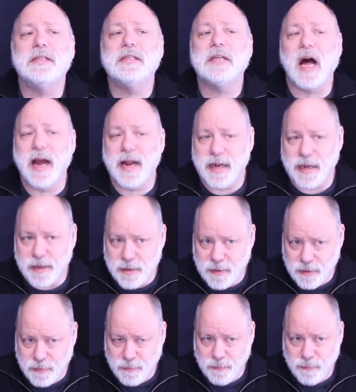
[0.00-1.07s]

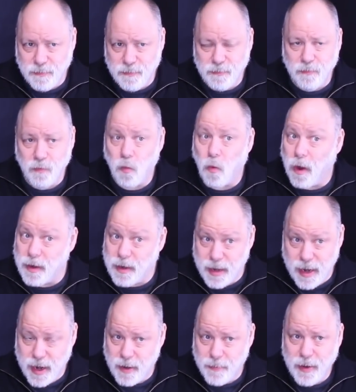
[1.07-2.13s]
decided
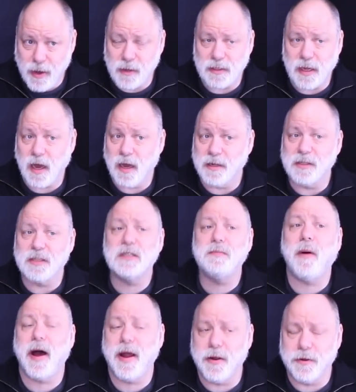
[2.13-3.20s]
one day, because I got
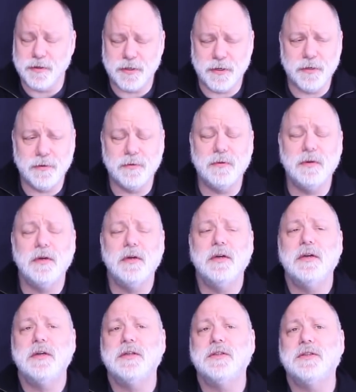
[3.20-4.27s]
inspired
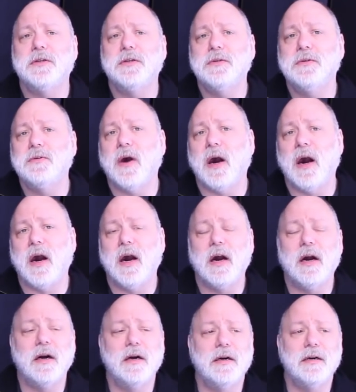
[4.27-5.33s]
to
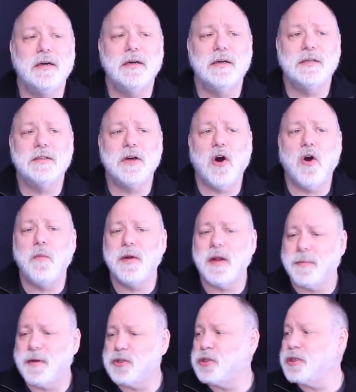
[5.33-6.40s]

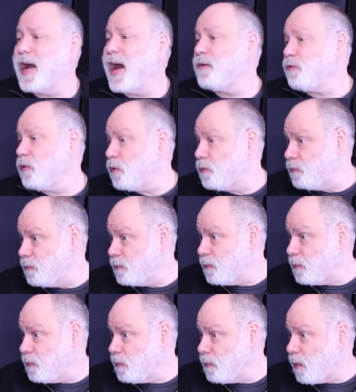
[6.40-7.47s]
open up a chat room
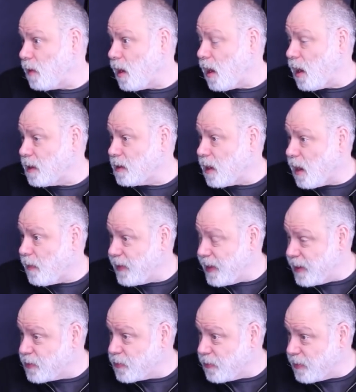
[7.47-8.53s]

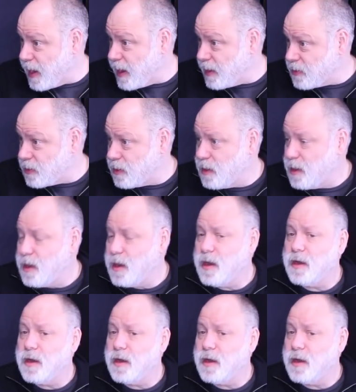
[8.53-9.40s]
on the internet